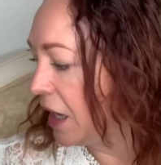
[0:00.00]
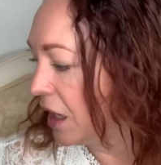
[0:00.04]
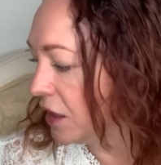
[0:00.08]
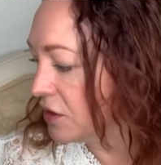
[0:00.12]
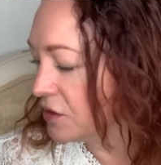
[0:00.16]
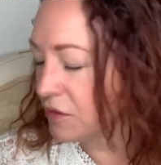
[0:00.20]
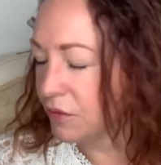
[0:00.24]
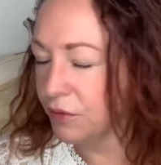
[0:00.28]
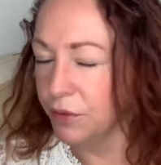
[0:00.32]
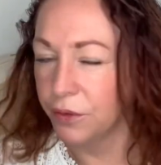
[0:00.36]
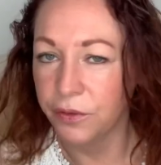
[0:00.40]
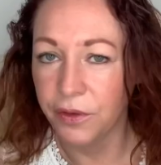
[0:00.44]
I
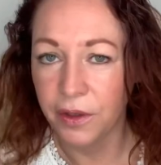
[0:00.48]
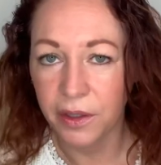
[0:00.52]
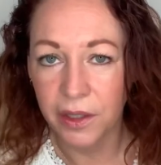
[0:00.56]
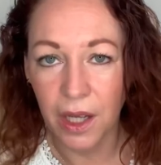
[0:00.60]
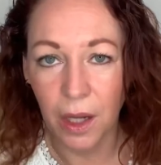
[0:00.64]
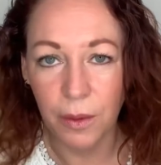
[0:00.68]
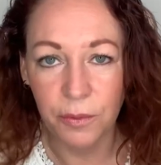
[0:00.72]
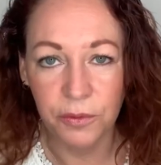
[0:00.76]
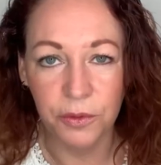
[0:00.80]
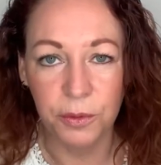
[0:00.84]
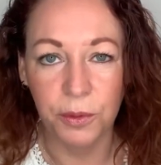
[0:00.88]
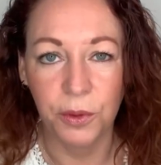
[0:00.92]
just feel very
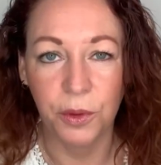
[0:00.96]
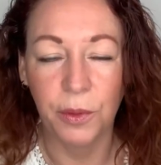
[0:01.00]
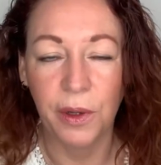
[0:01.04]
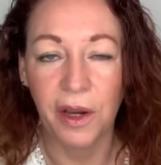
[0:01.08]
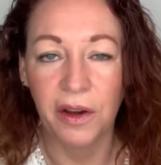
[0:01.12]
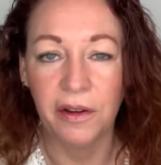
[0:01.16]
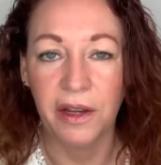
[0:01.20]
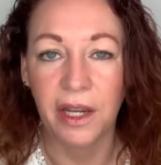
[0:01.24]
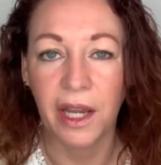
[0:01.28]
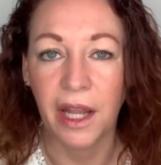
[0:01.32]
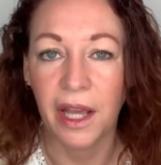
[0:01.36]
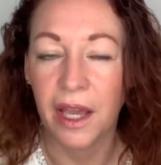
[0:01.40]
comfortable
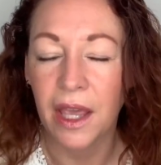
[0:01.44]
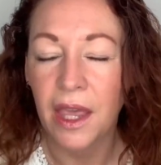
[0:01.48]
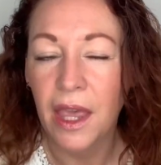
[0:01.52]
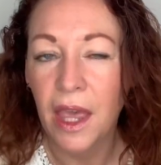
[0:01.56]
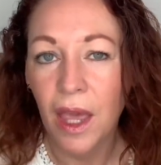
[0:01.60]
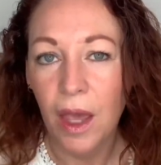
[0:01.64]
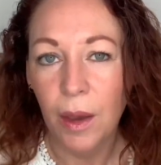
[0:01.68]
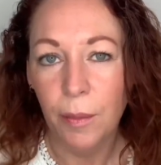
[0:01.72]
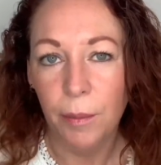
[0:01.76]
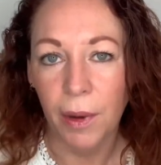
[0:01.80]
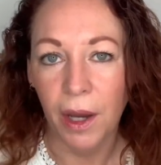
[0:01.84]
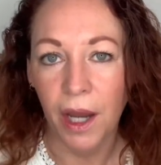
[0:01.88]
wearing it,
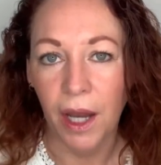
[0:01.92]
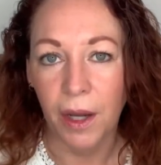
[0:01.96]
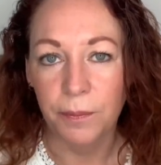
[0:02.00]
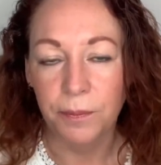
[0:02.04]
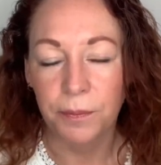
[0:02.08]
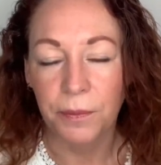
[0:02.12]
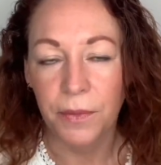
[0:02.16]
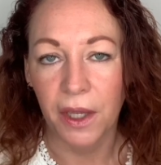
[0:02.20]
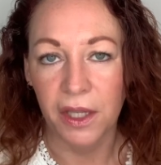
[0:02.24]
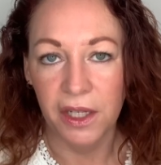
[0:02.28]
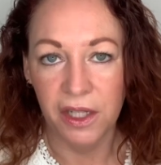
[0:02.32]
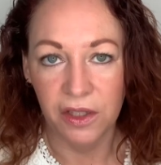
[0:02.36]
but
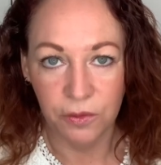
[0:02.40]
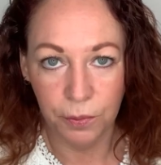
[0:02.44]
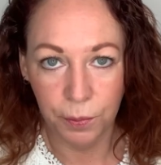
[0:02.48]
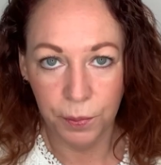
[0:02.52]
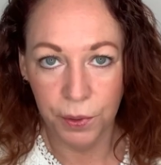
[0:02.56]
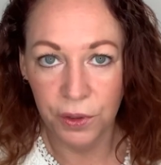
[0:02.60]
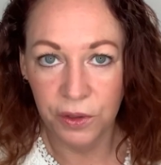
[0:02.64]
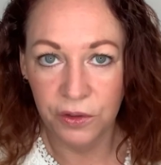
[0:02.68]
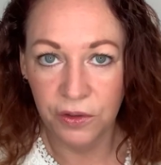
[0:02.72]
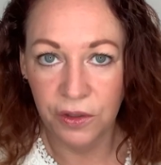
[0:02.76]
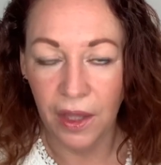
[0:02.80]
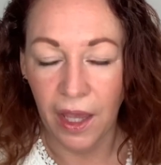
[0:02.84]
I need to
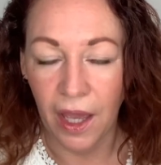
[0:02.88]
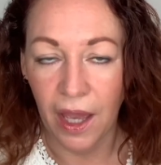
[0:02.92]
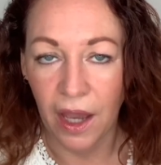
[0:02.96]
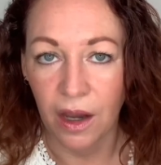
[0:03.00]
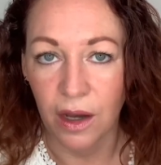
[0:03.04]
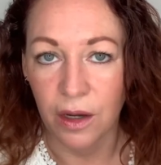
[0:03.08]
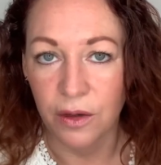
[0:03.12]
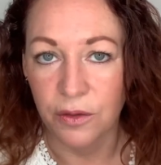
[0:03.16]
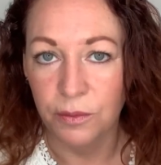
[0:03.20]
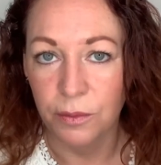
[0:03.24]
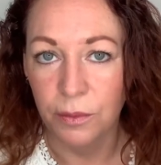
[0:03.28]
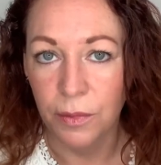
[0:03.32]
put it out
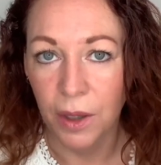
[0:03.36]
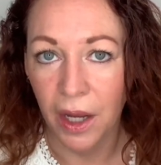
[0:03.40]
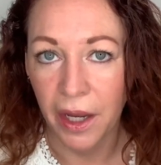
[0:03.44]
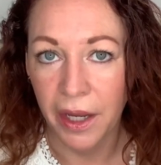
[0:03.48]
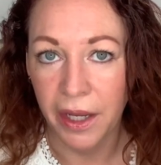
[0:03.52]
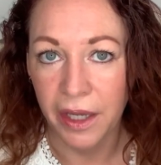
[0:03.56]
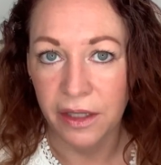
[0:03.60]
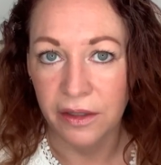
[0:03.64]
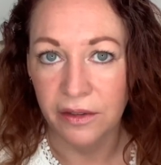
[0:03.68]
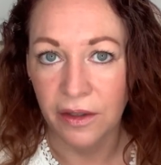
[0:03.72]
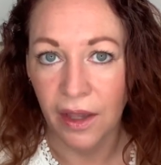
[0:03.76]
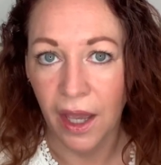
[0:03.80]
of
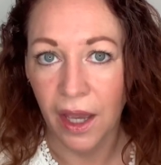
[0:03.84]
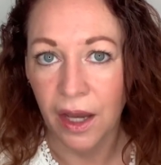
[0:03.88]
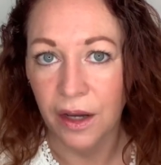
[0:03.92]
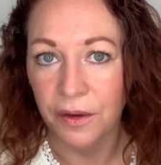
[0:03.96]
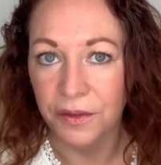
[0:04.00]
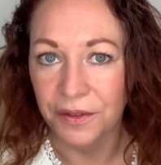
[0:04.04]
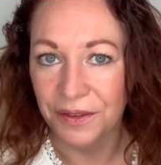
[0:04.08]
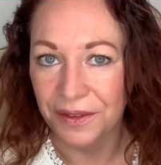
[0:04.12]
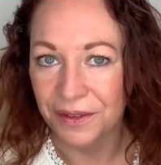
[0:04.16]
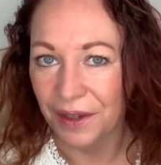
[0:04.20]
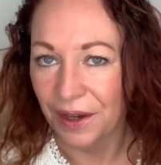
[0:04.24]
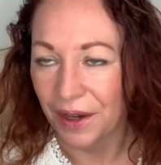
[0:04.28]
mind, out
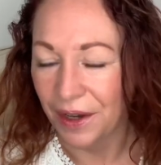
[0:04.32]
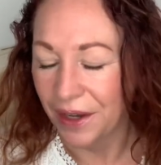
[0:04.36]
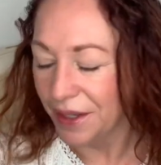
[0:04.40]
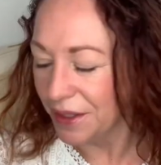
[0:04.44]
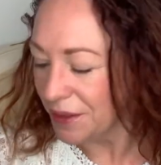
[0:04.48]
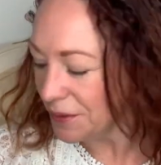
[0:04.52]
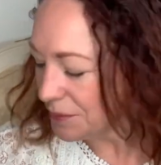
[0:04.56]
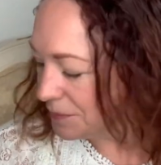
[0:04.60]
of sight,